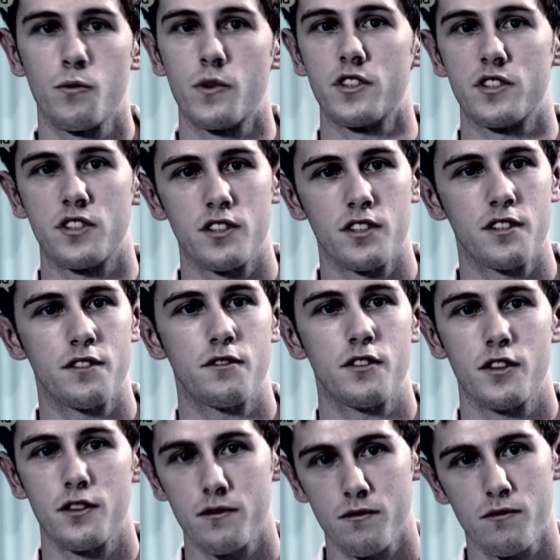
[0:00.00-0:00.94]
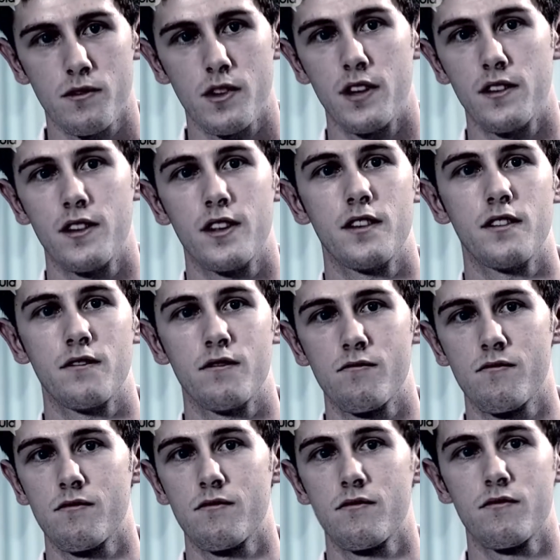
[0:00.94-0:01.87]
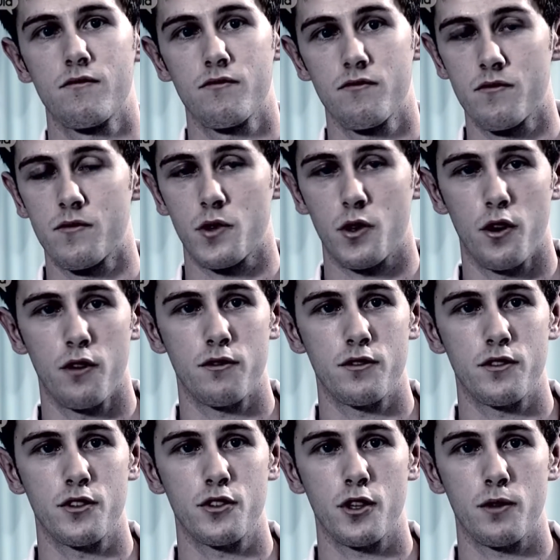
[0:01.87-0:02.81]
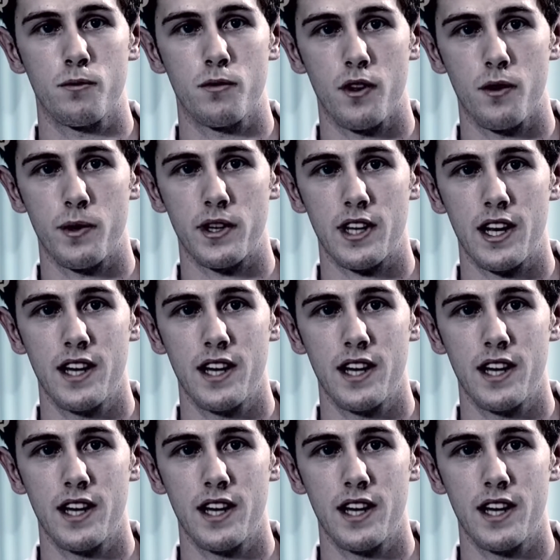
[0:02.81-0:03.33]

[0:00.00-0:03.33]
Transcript: Went to the interview and then got offered the job a week